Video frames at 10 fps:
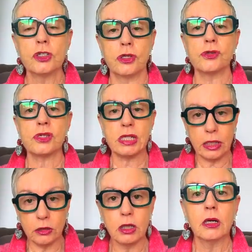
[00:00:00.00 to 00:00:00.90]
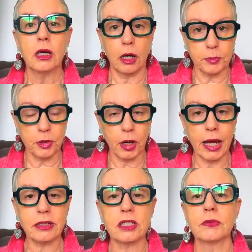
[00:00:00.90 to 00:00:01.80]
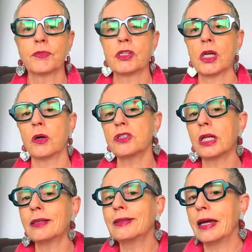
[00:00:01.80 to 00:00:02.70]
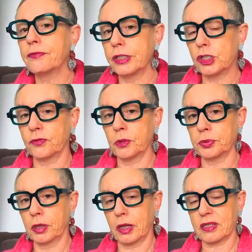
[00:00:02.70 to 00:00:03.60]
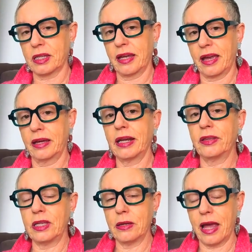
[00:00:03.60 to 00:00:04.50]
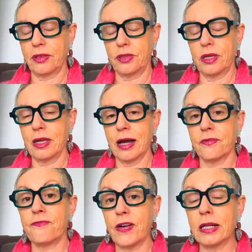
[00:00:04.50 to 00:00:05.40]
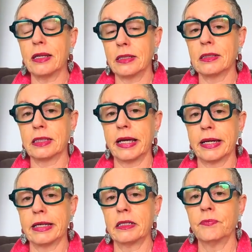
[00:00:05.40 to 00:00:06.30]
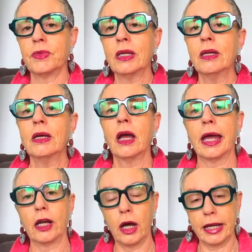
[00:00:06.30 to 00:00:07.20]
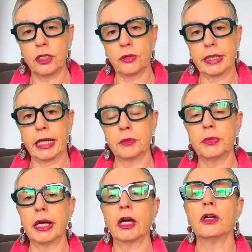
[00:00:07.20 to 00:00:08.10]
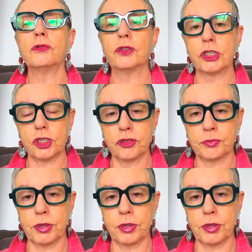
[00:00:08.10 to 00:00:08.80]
to sell a product. So I was going to leverage off the products they had and the funding that they had. And I had created my own version of